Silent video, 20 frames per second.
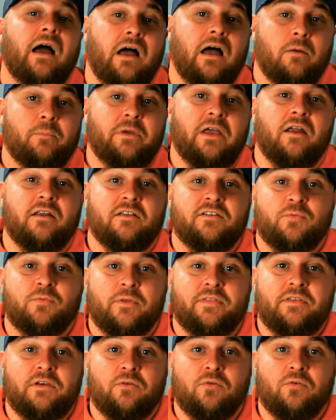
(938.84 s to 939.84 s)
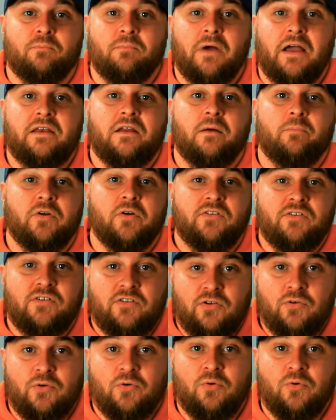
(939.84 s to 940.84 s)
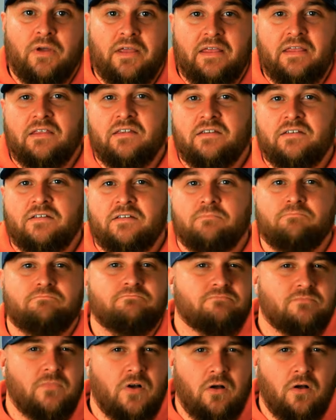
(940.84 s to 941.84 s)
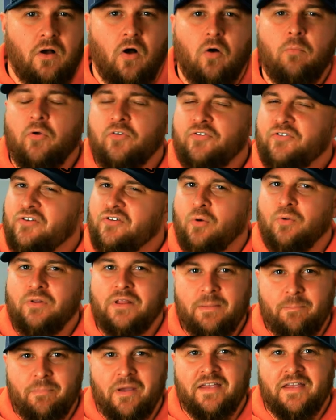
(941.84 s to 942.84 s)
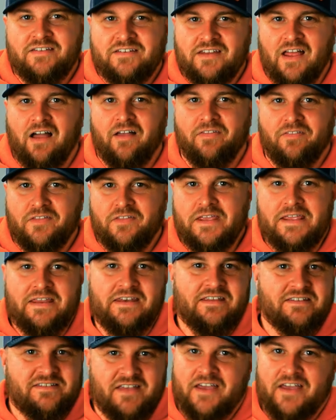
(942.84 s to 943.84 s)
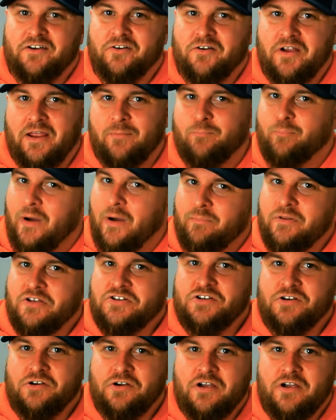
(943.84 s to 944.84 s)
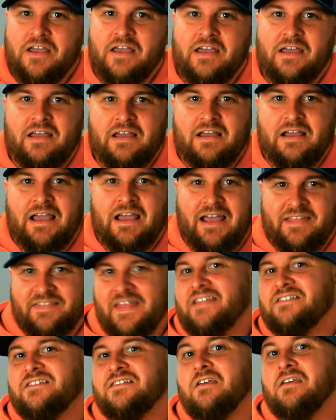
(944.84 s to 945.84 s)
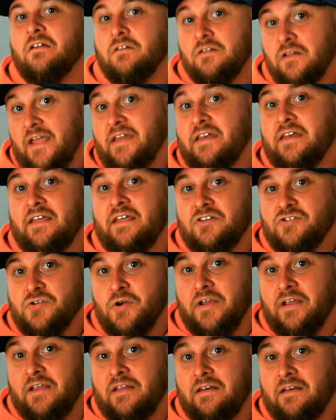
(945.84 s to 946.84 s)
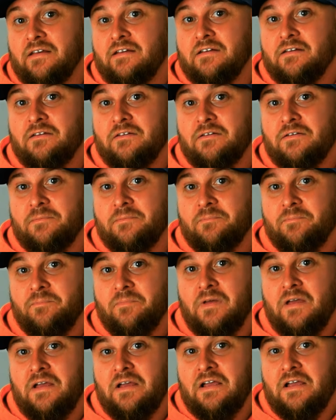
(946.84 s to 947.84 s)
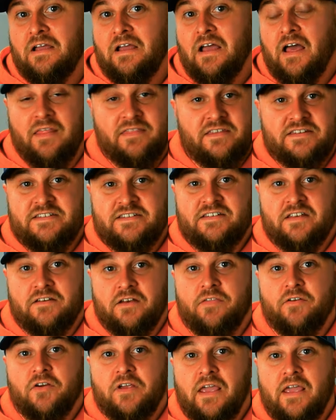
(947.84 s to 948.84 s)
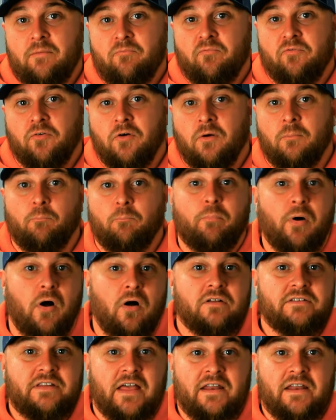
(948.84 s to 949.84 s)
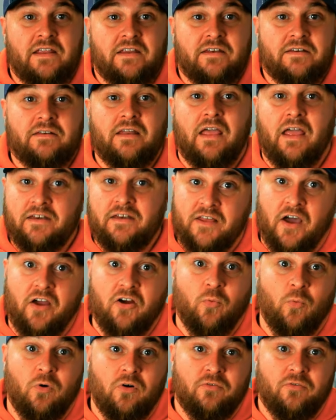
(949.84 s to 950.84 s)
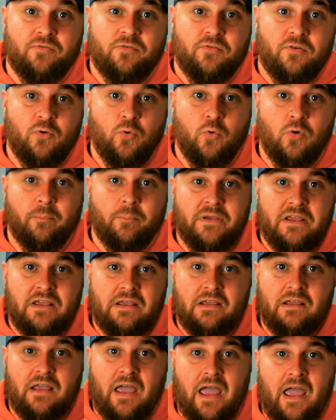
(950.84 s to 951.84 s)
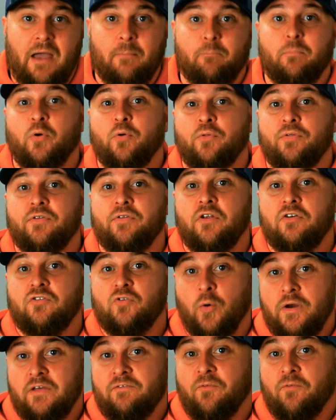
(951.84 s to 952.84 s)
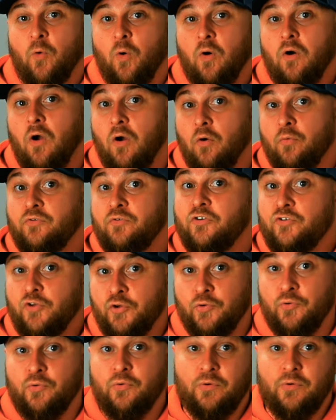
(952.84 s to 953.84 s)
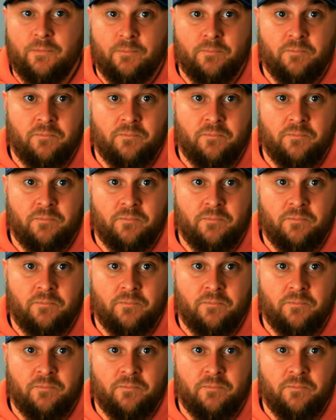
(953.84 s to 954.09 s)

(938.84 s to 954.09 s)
I'll be honest with you, my number 2 is almost solely based on the designer and publisher, and that's Lightning Train. This is another game from Paul Dennen and Direwolf, who will be at booth 2402.